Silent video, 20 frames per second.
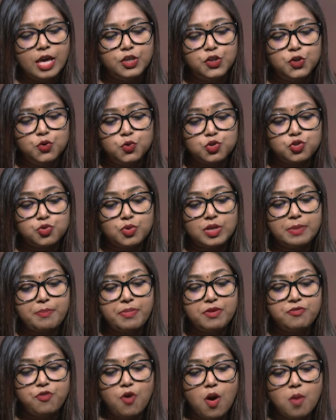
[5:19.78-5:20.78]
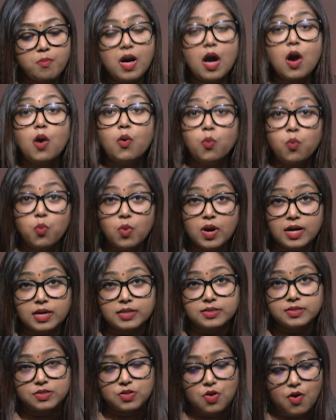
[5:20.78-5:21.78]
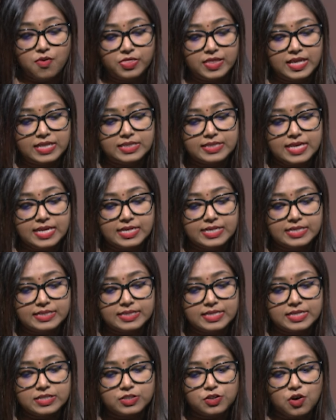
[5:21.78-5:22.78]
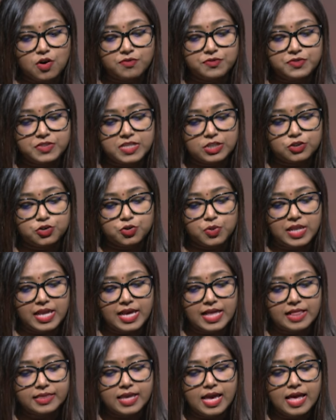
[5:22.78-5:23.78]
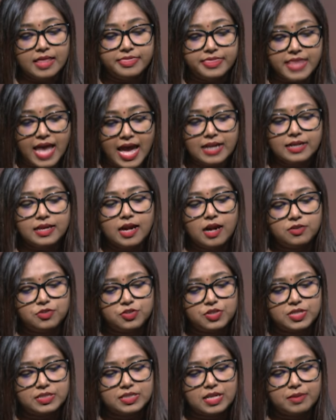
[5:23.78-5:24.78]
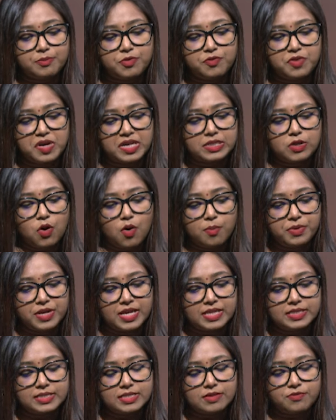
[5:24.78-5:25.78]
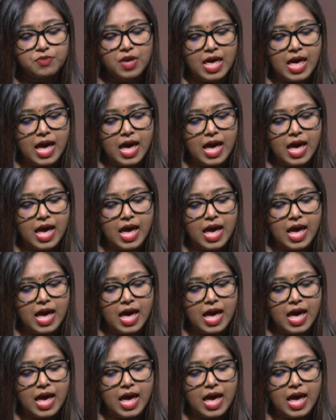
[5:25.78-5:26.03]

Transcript: usually perform worse on these indices of sexual health than countries that provide comprehensive